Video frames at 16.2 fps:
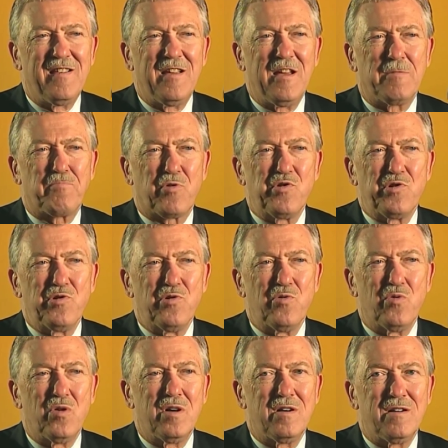at
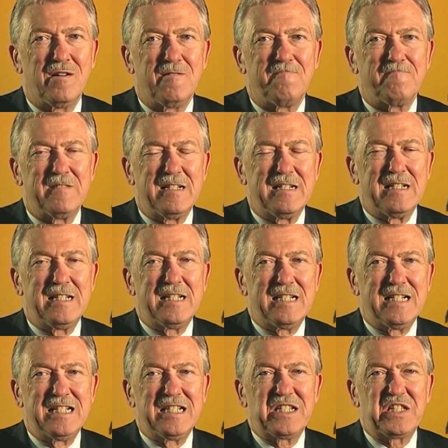Purdue.
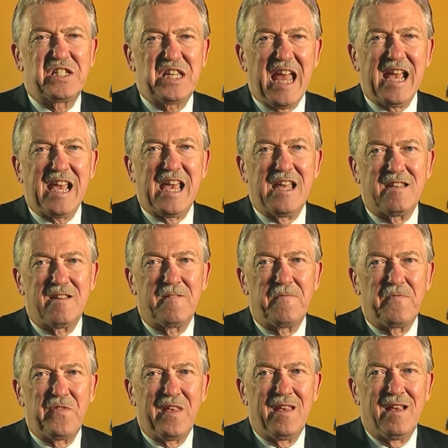Uh, uh, second,
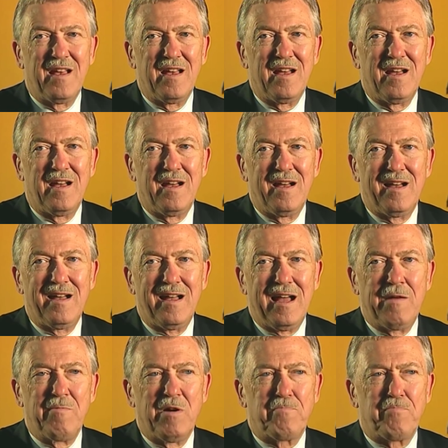uh,
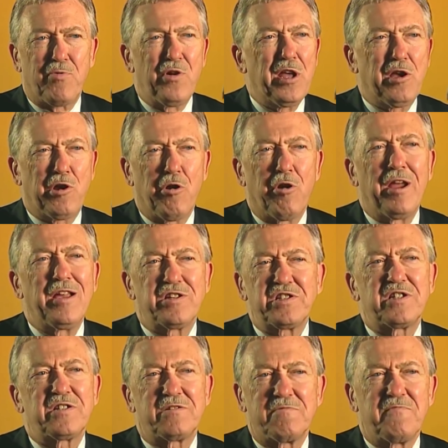I'm a pretty
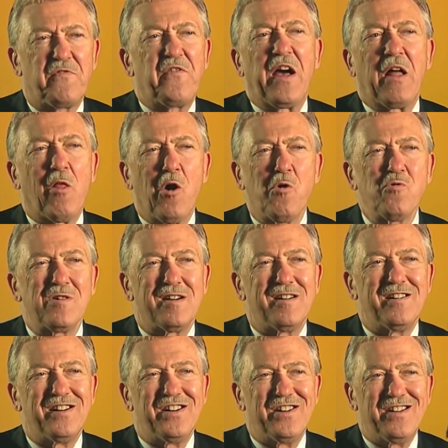curious fellow,
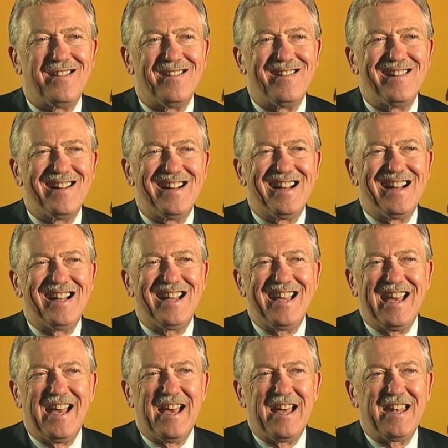
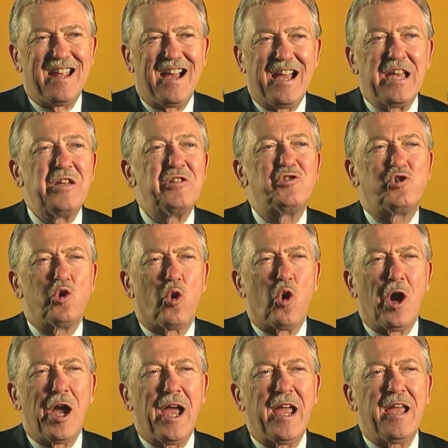and I
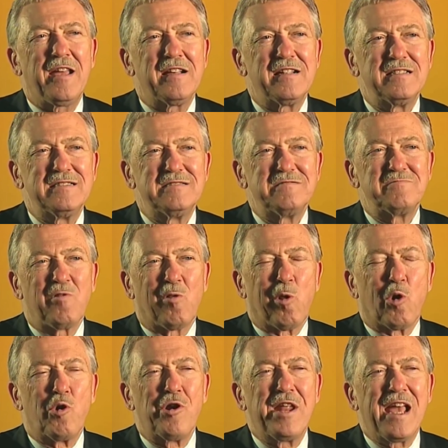enjoy
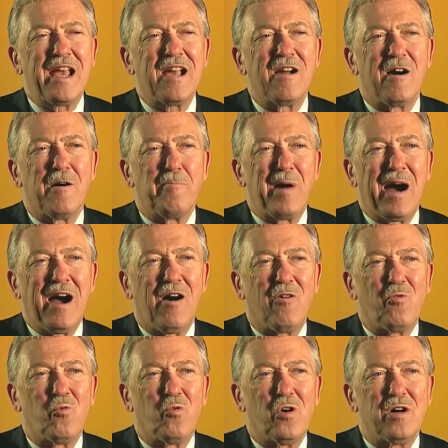learning
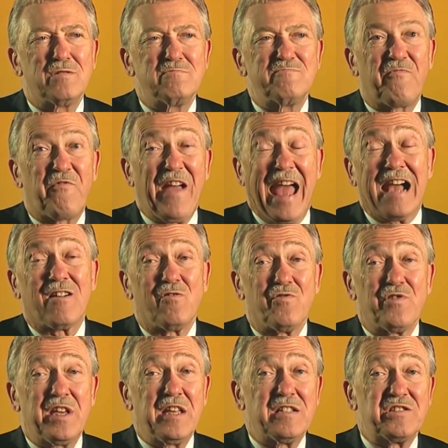about what
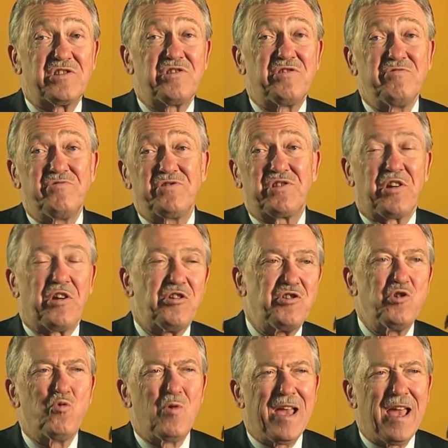faculty and students are
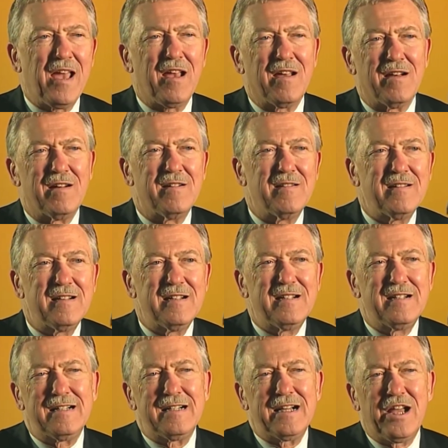doing. Uh,
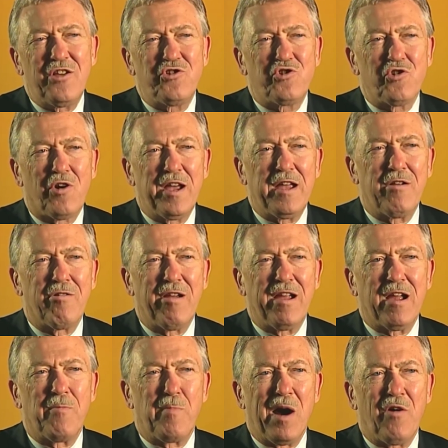I enjoy
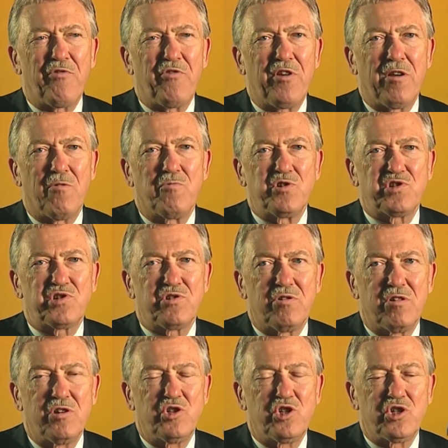hearing about their
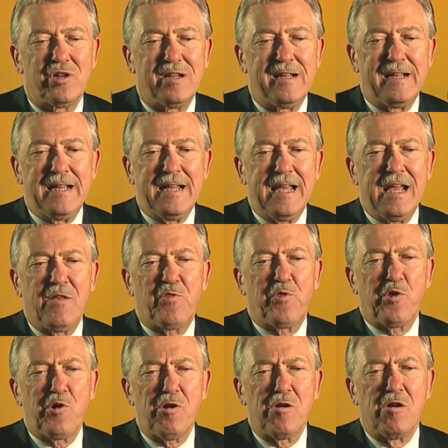research. And
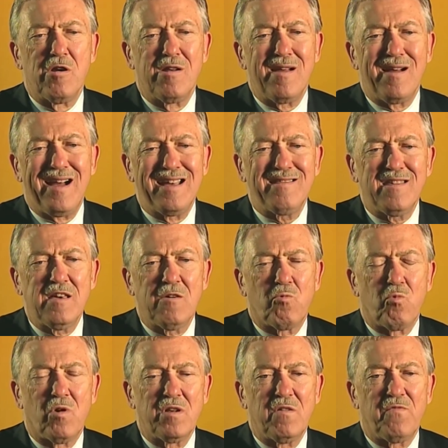third, I
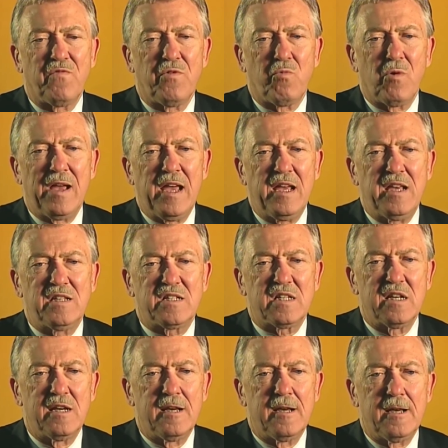think one of the
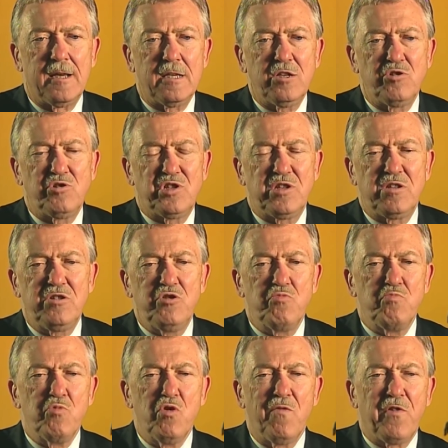ways you,
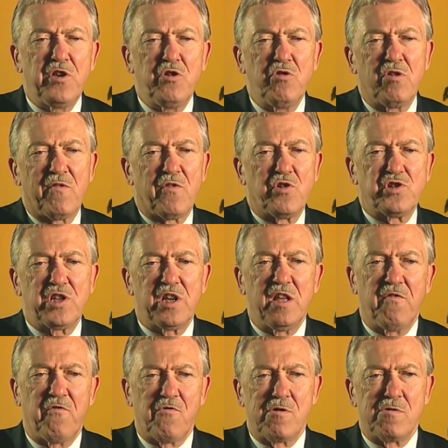you move a
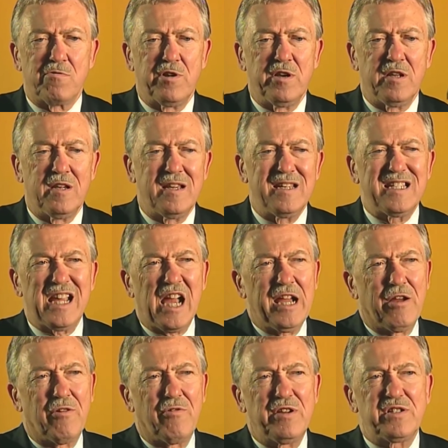university forward, an
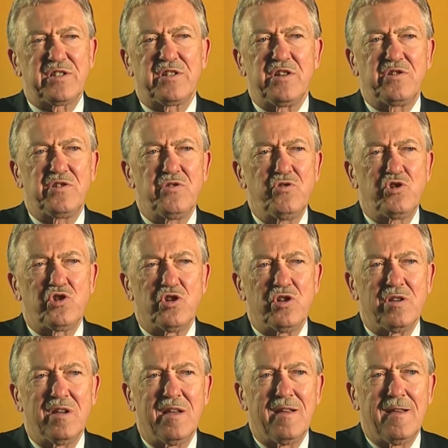entire
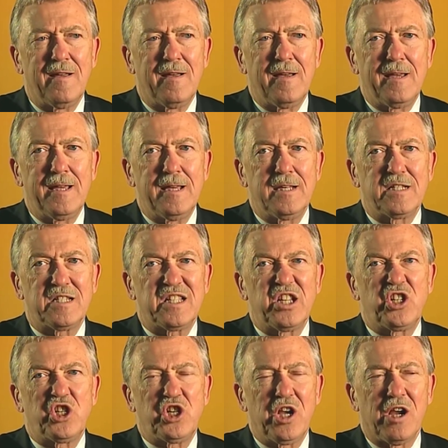institution, is
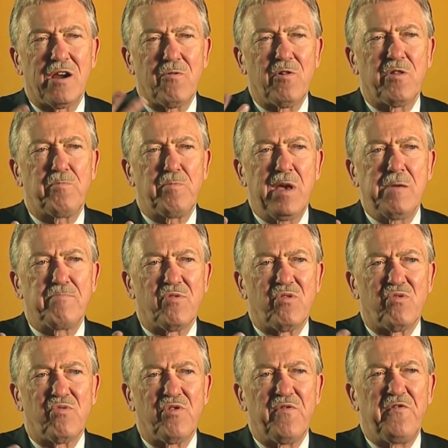to share with
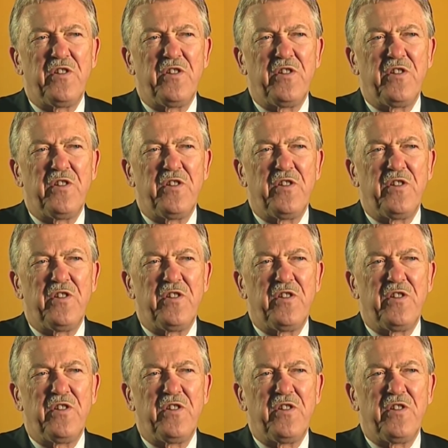people the